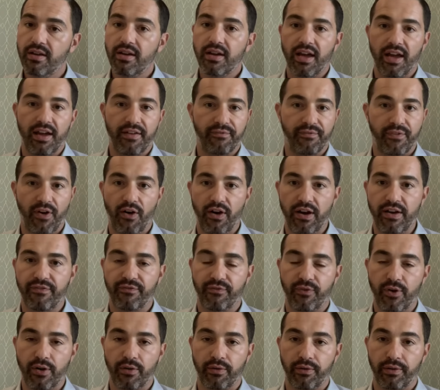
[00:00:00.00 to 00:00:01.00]
very
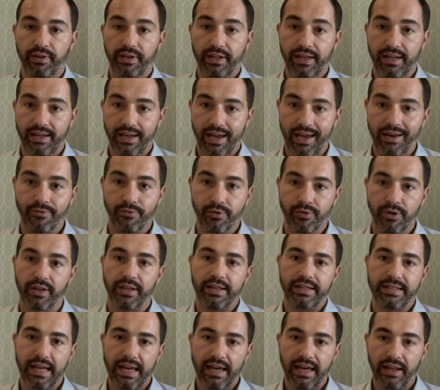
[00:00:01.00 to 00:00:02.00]
frequently and really
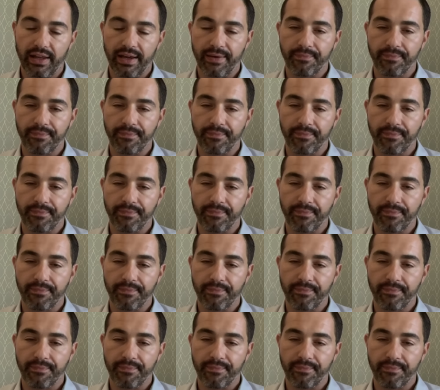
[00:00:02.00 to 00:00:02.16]
daily.